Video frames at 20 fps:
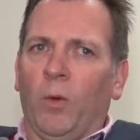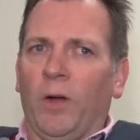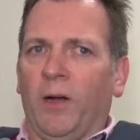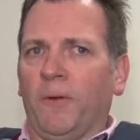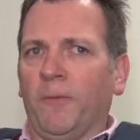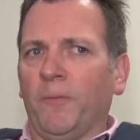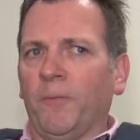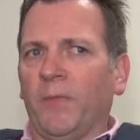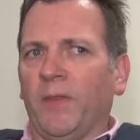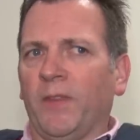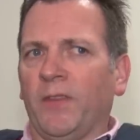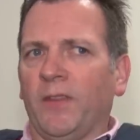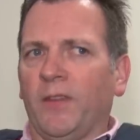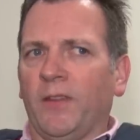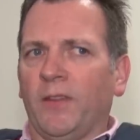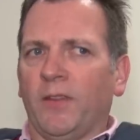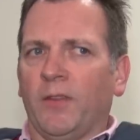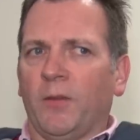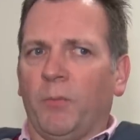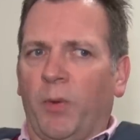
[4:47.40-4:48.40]
Well,
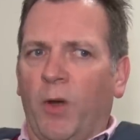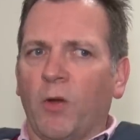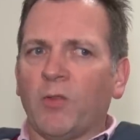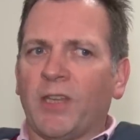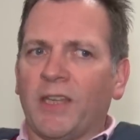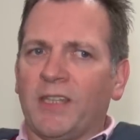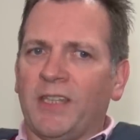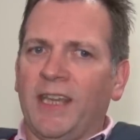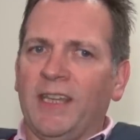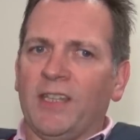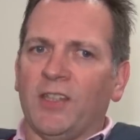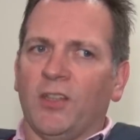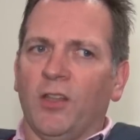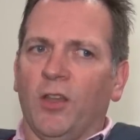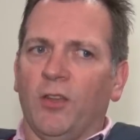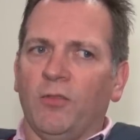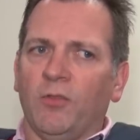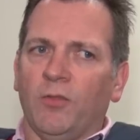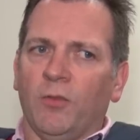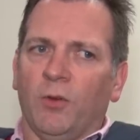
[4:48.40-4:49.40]
the process is
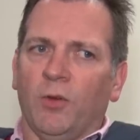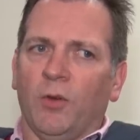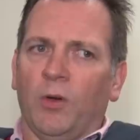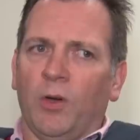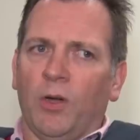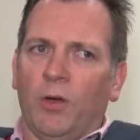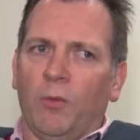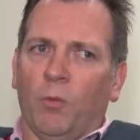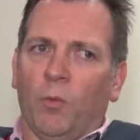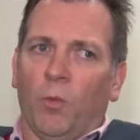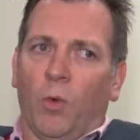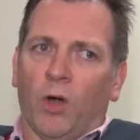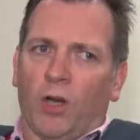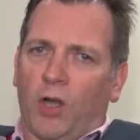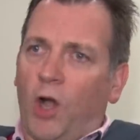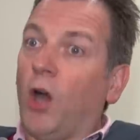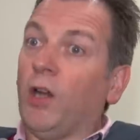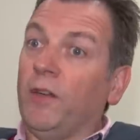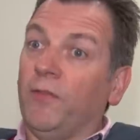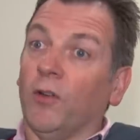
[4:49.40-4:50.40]
that what
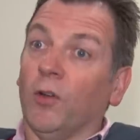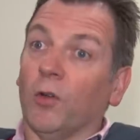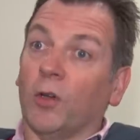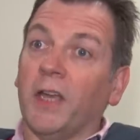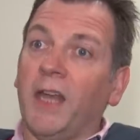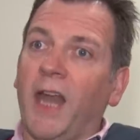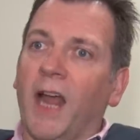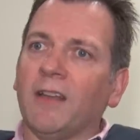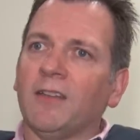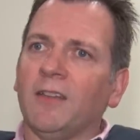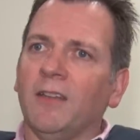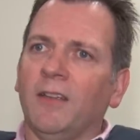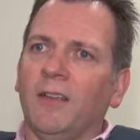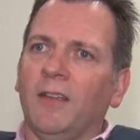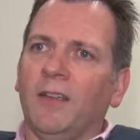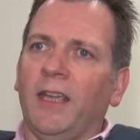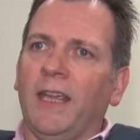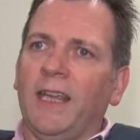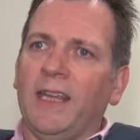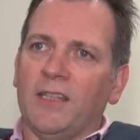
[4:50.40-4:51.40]
Cardiff are looking at
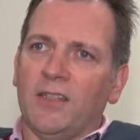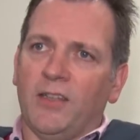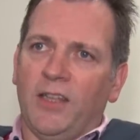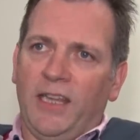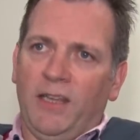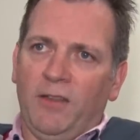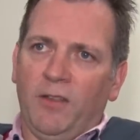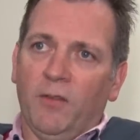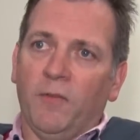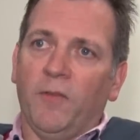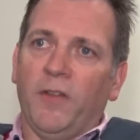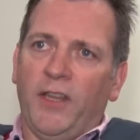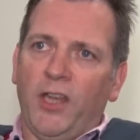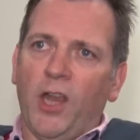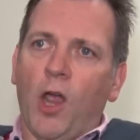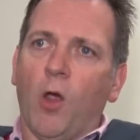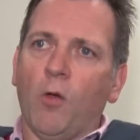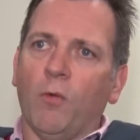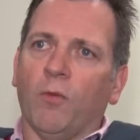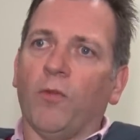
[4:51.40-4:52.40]
is the
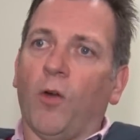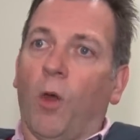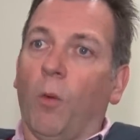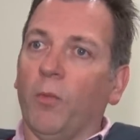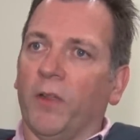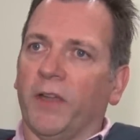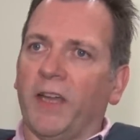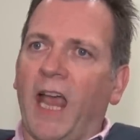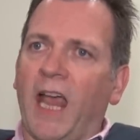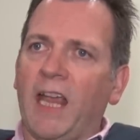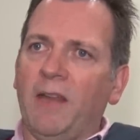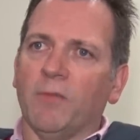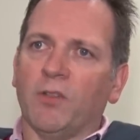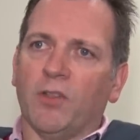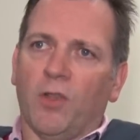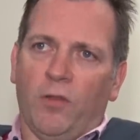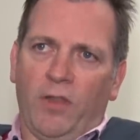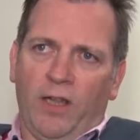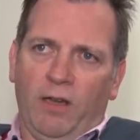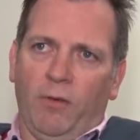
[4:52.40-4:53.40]
video from the game.
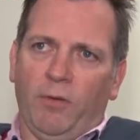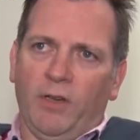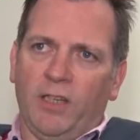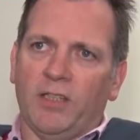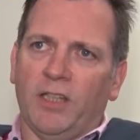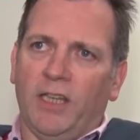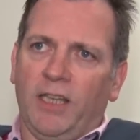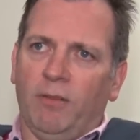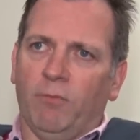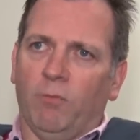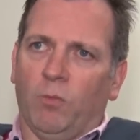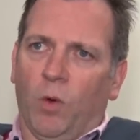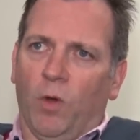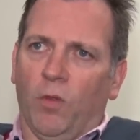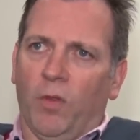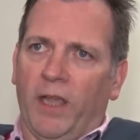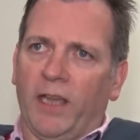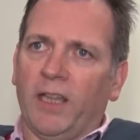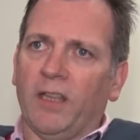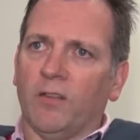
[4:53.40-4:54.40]
So they're only seeing
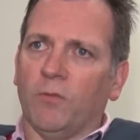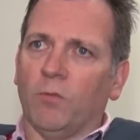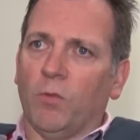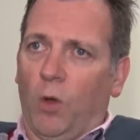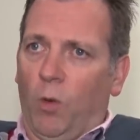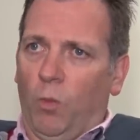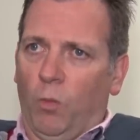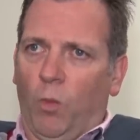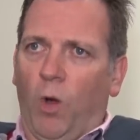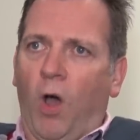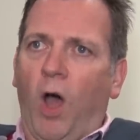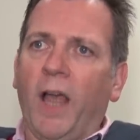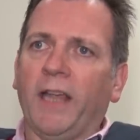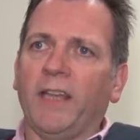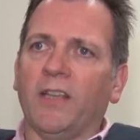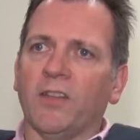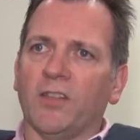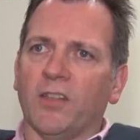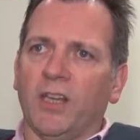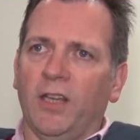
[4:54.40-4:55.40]
what I
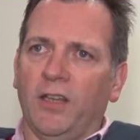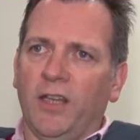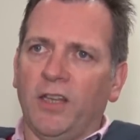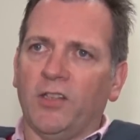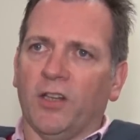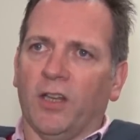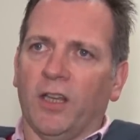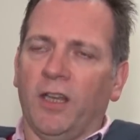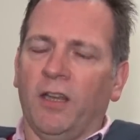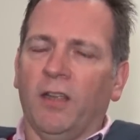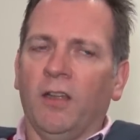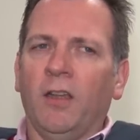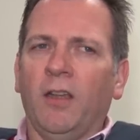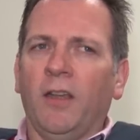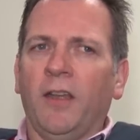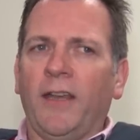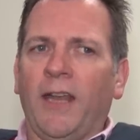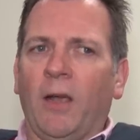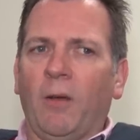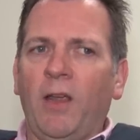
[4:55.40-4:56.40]
can see initially.
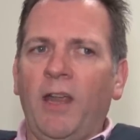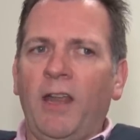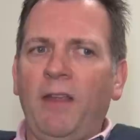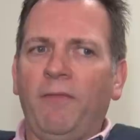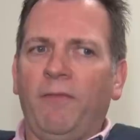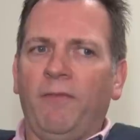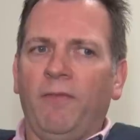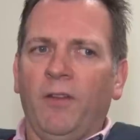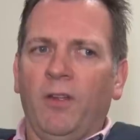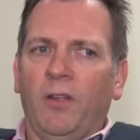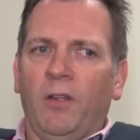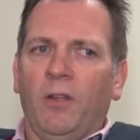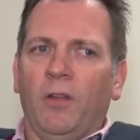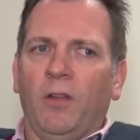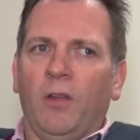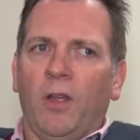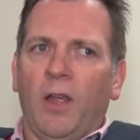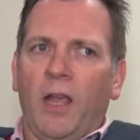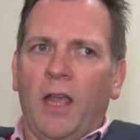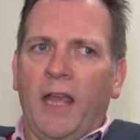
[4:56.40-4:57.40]
Now, if
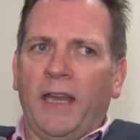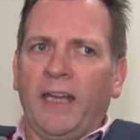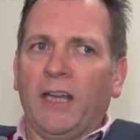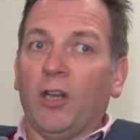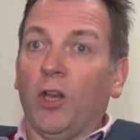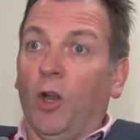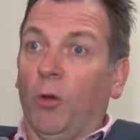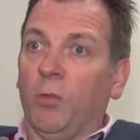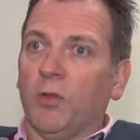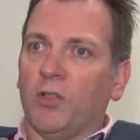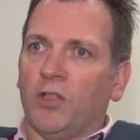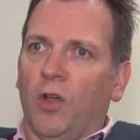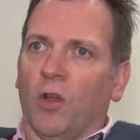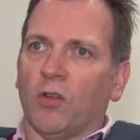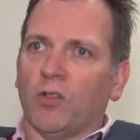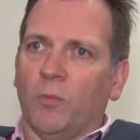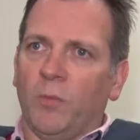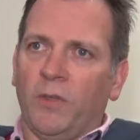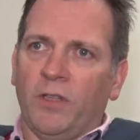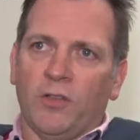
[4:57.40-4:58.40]
any club has
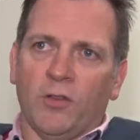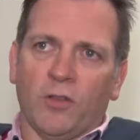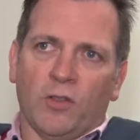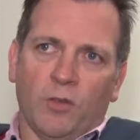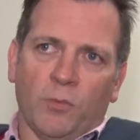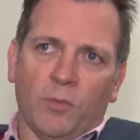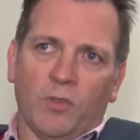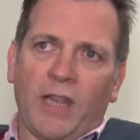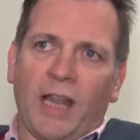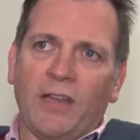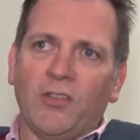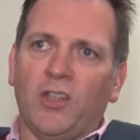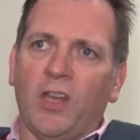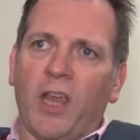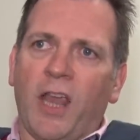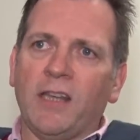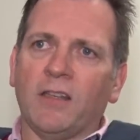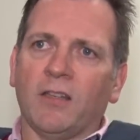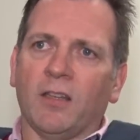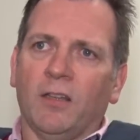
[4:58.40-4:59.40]
got something to
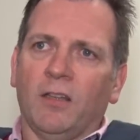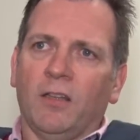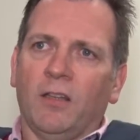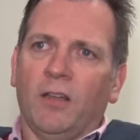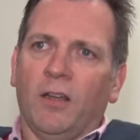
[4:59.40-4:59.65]
substantiate